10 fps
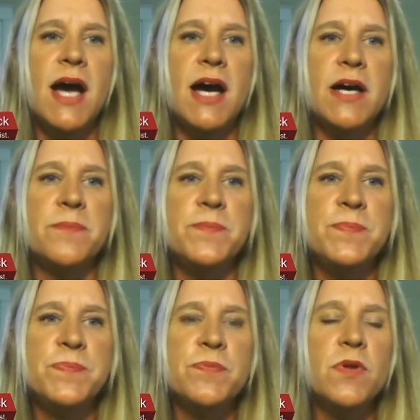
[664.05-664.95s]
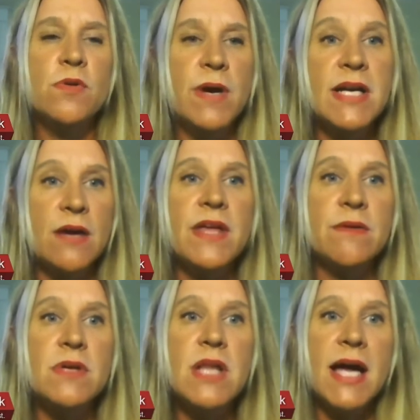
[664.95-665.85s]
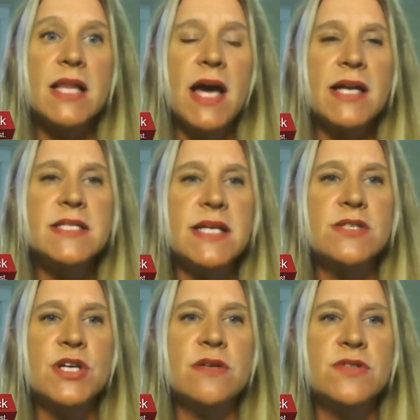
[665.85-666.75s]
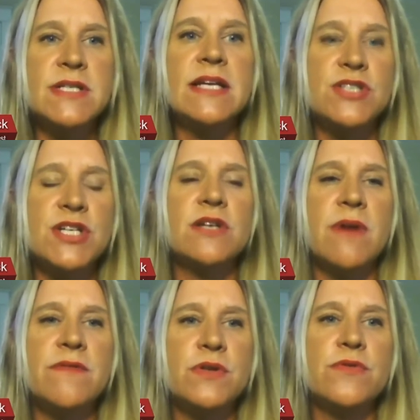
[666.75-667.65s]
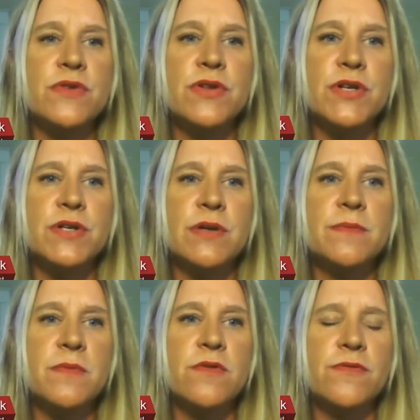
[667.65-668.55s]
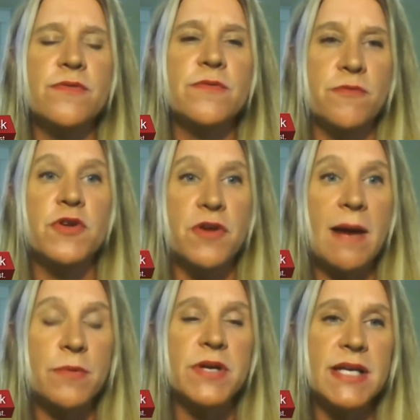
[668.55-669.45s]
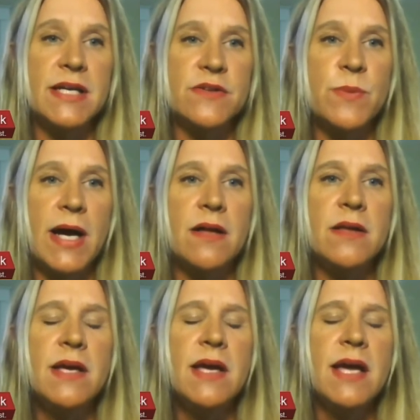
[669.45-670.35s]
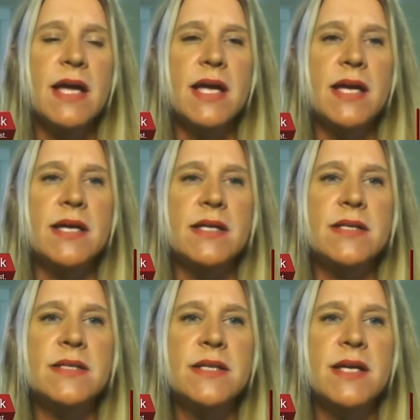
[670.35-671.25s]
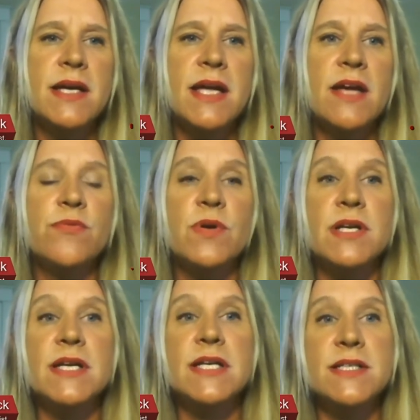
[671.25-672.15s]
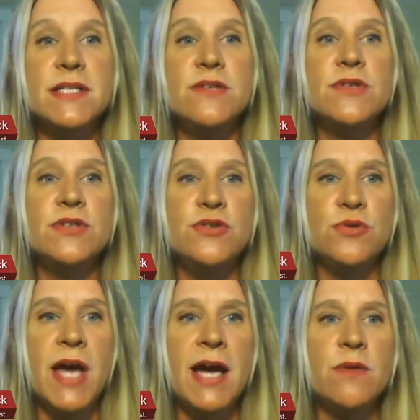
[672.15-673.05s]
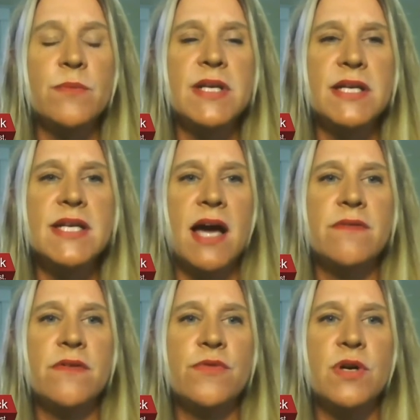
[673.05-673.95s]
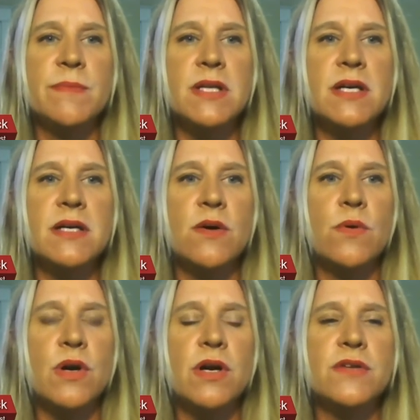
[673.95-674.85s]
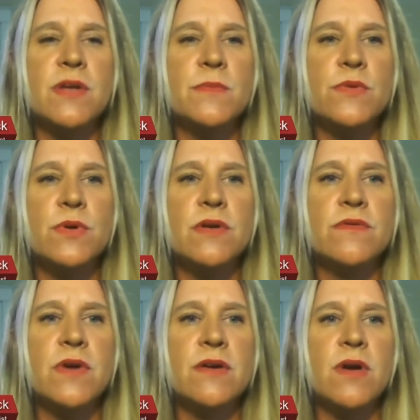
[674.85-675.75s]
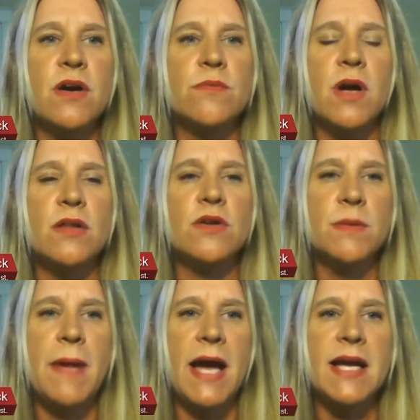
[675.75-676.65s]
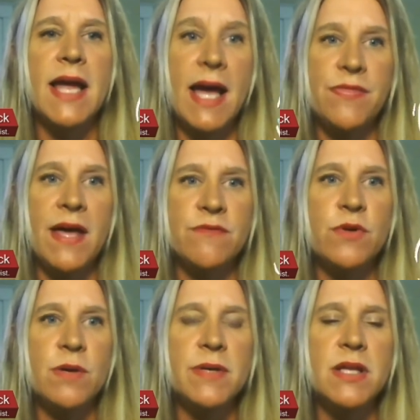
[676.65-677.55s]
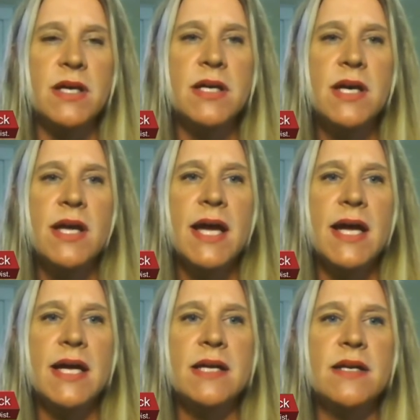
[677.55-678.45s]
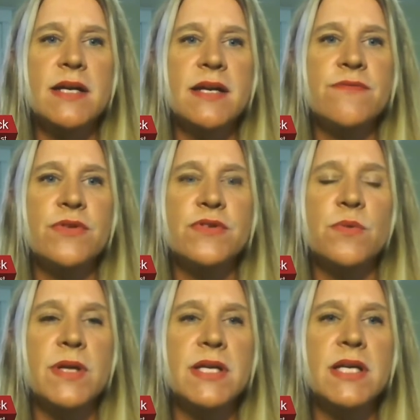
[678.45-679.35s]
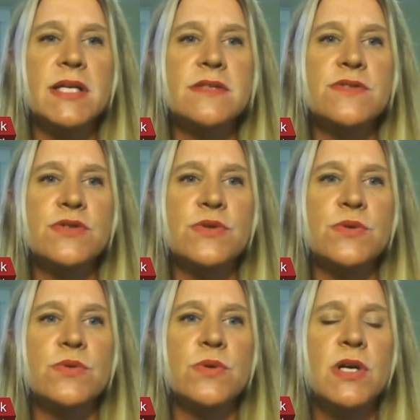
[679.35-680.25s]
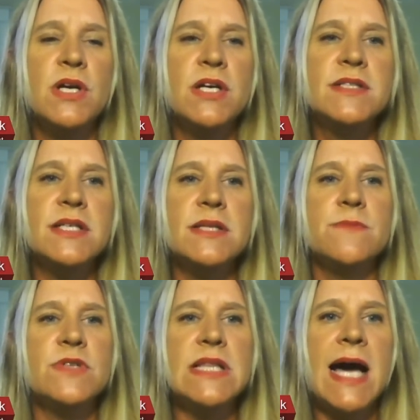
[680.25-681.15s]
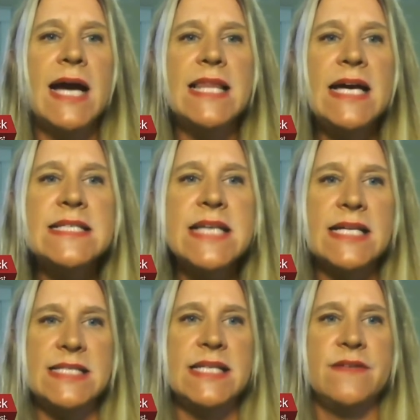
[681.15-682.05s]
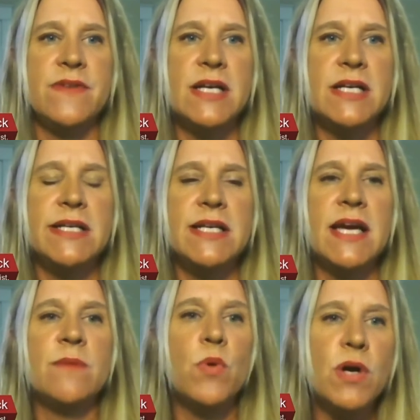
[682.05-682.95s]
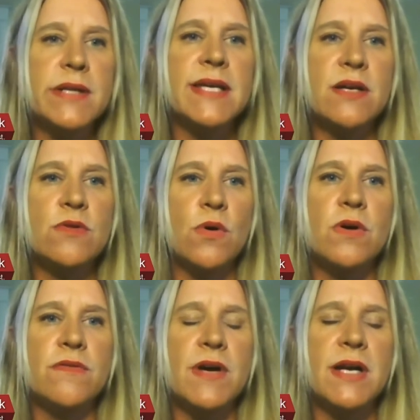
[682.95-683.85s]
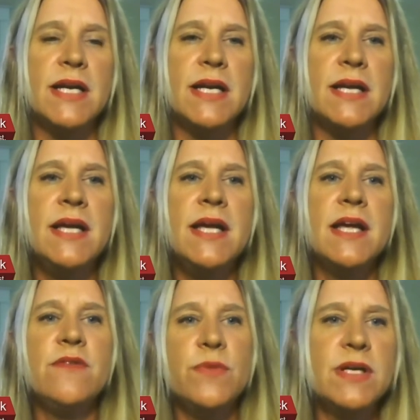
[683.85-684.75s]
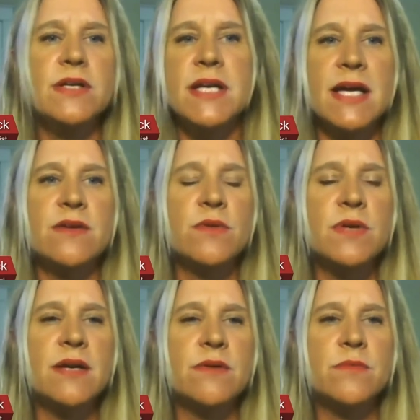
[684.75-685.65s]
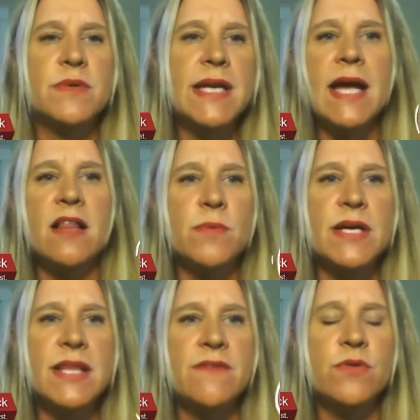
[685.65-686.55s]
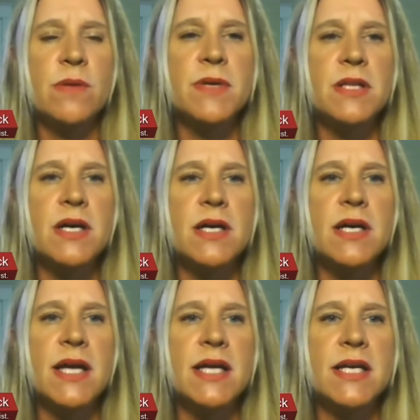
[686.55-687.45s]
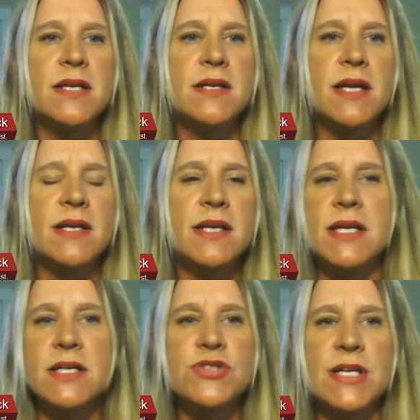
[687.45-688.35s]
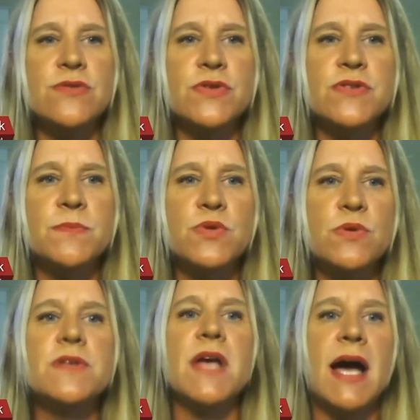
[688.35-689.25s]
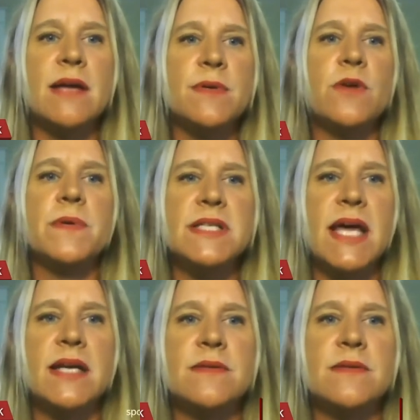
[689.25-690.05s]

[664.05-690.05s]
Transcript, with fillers: Um, right now they rely a lot on state shared state shared revenue for their for their operating as well and if we're going to continue to do that, we need to have a formula or some sort of a, a, look back at that formula. And if there's a willingness to to rely less on state funding and more on like local funding, if we could again kind of recalibrate that formula and and in exchange for some tools, I'd be open to that.